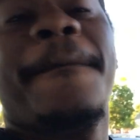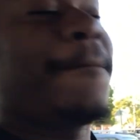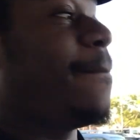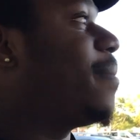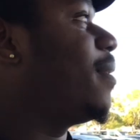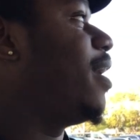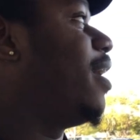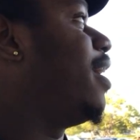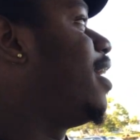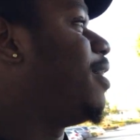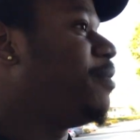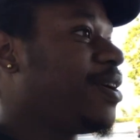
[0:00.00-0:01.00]
good like what?
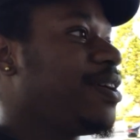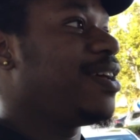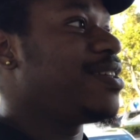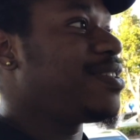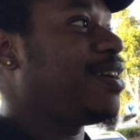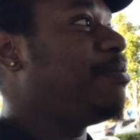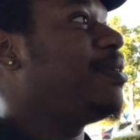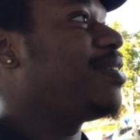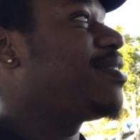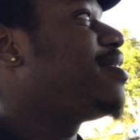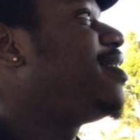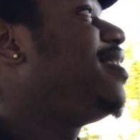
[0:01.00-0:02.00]
Ah, uh, we could get Starbucks.